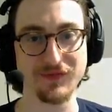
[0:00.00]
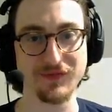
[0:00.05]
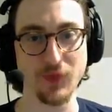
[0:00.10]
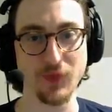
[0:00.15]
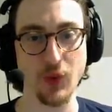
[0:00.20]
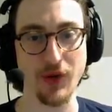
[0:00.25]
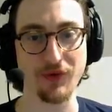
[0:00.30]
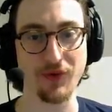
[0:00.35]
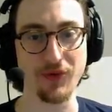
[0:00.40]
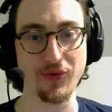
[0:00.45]

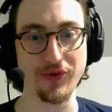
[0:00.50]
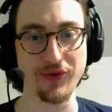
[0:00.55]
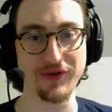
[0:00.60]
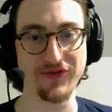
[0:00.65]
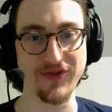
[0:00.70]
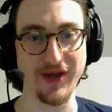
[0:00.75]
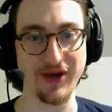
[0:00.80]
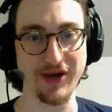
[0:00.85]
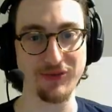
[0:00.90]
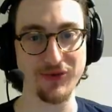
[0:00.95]
Unholy
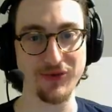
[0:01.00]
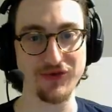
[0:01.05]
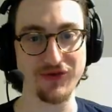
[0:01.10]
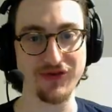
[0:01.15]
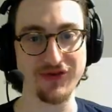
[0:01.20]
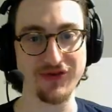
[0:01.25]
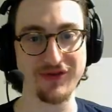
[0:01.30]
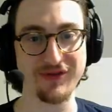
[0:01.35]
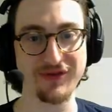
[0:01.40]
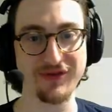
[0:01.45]
setup, which
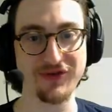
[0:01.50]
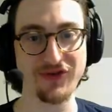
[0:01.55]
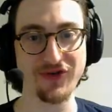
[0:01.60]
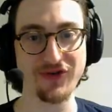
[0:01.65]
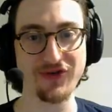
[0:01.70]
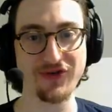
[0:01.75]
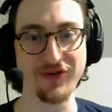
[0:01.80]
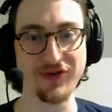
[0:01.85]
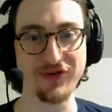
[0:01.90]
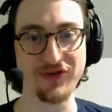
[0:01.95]
is
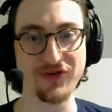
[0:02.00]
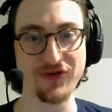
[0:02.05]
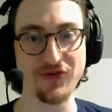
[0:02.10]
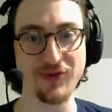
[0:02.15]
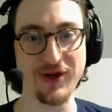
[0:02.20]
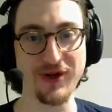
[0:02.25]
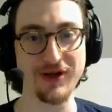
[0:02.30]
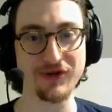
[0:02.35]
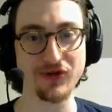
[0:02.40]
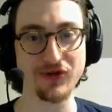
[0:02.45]
there's too
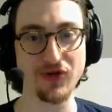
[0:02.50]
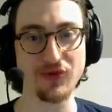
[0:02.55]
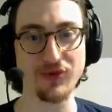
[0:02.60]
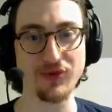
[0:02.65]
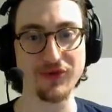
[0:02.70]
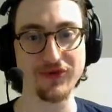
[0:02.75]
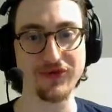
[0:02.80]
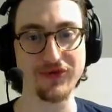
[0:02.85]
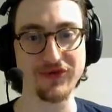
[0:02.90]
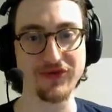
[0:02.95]
many
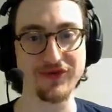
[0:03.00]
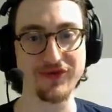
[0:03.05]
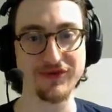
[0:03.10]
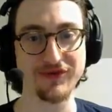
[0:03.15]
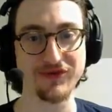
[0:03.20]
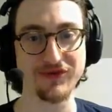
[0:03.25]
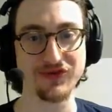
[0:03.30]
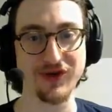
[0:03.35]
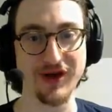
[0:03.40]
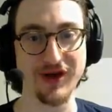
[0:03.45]
globals
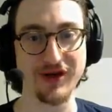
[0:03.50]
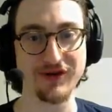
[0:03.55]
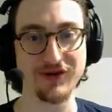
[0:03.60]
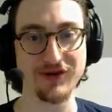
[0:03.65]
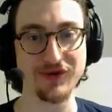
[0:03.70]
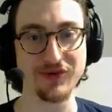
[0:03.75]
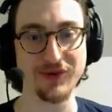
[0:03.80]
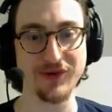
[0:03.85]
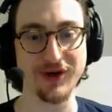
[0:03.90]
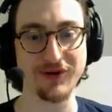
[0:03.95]
to try to
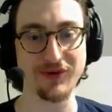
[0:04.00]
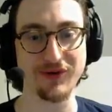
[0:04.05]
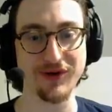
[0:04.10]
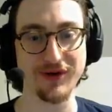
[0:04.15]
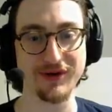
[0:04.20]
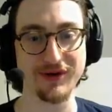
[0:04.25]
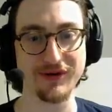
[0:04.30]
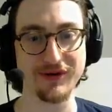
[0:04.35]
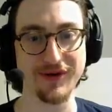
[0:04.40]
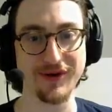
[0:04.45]
do what I want
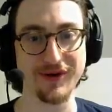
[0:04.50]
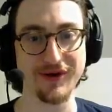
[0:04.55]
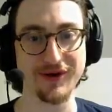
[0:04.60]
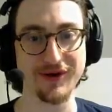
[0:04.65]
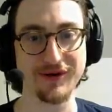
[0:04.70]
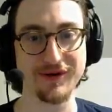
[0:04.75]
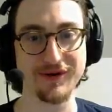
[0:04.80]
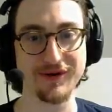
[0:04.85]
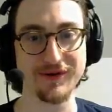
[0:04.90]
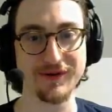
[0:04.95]
to do here.
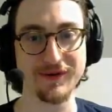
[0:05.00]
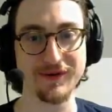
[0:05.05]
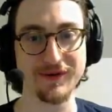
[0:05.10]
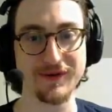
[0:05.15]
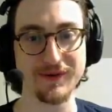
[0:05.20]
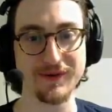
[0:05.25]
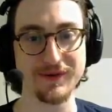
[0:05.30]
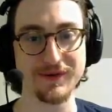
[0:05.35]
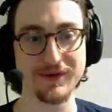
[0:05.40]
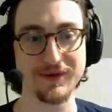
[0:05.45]

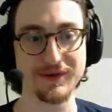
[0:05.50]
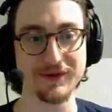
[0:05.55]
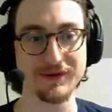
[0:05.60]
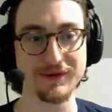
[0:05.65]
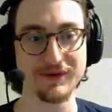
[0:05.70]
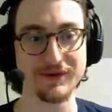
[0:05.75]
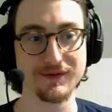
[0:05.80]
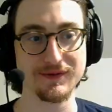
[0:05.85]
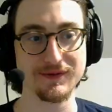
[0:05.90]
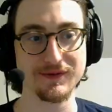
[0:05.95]

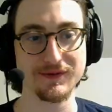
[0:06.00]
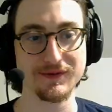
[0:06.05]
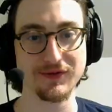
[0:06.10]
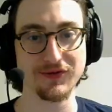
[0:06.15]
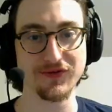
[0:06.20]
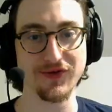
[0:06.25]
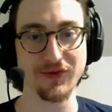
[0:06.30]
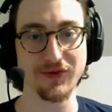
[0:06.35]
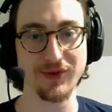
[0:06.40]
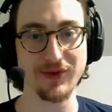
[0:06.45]

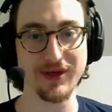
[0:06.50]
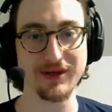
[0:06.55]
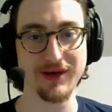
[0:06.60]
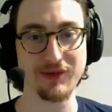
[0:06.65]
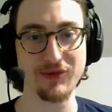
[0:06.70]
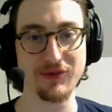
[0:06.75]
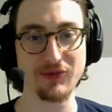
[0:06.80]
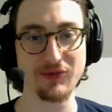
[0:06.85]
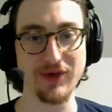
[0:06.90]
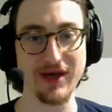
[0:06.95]
So we
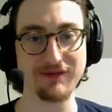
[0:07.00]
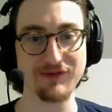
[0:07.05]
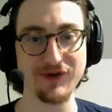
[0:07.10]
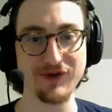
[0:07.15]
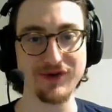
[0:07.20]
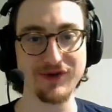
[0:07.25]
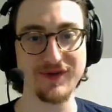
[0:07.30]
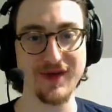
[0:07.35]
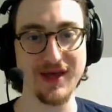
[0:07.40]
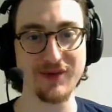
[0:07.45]
have
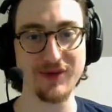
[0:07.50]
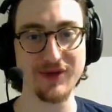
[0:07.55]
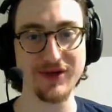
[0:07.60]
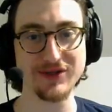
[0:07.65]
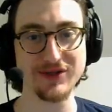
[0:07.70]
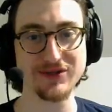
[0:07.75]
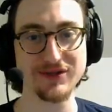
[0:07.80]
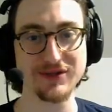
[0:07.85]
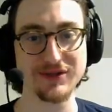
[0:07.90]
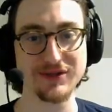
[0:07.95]
good
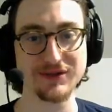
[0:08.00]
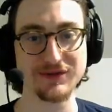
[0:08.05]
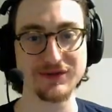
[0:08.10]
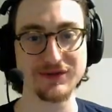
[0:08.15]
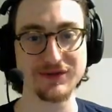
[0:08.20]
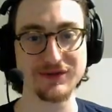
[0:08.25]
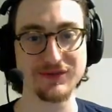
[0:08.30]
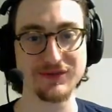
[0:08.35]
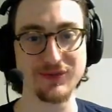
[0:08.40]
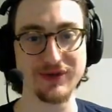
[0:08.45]
damage,
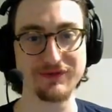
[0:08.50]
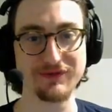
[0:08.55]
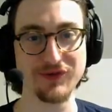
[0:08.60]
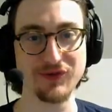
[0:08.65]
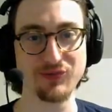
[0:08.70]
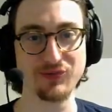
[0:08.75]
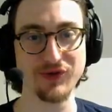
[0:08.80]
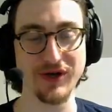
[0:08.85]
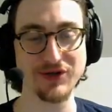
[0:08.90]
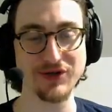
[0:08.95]
we have
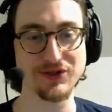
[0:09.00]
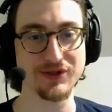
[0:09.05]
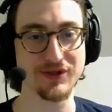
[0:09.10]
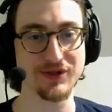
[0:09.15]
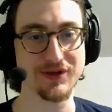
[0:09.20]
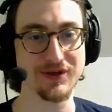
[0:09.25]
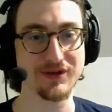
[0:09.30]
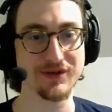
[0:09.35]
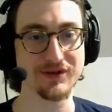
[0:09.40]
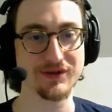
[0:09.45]
good
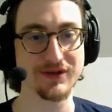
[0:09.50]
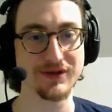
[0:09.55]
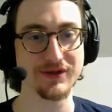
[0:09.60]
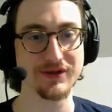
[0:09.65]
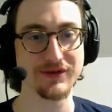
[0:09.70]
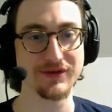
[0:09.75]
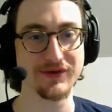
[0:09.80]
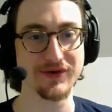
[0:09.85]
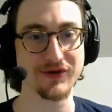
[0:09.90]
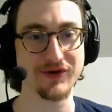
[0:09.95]
pressure.
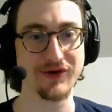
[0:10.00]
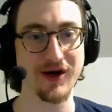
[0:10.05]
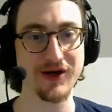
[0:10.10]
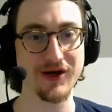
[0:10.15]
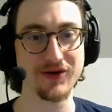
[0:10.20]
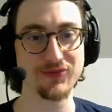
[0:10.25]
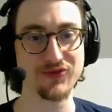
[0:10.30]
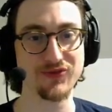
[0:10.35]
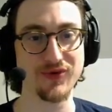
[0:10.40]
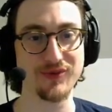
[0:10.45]
The Necrotic
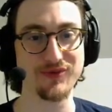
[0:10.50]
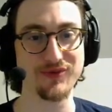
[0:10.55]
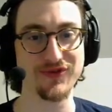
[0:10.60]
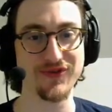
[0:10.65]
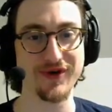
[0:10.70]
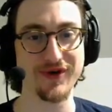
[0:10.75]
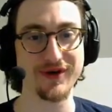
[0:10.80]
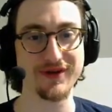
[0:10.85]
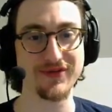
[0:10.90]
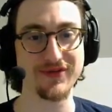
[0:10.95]
Absorb is
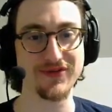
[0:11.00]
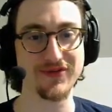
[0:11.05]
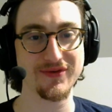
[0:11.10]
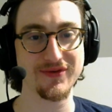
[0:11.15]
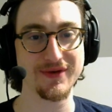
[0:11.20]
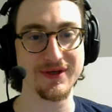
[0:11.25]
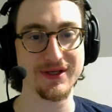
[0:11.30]
nice,